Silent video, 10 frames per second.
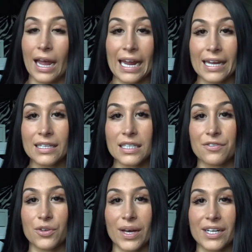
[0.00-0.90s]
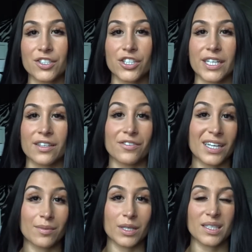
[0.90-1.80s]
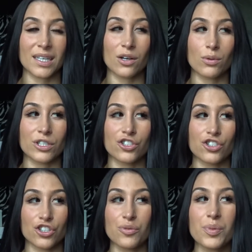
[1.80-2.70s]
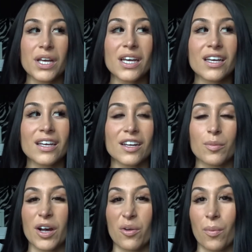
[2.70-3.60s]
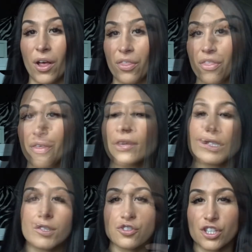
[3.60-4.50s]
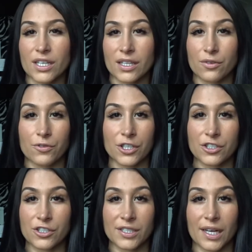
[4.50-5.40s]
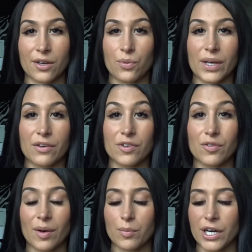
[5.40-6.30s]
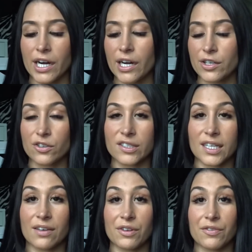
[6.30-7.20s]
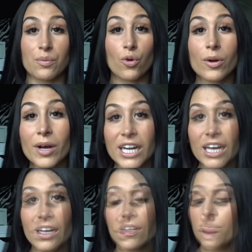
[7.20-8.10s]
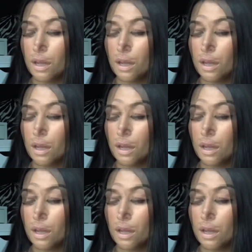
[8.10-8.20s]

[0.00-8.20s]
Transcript: And if you get it during the V I B sale, which should be in about a month, it's usually like the first or second week of November, you'll save even more money.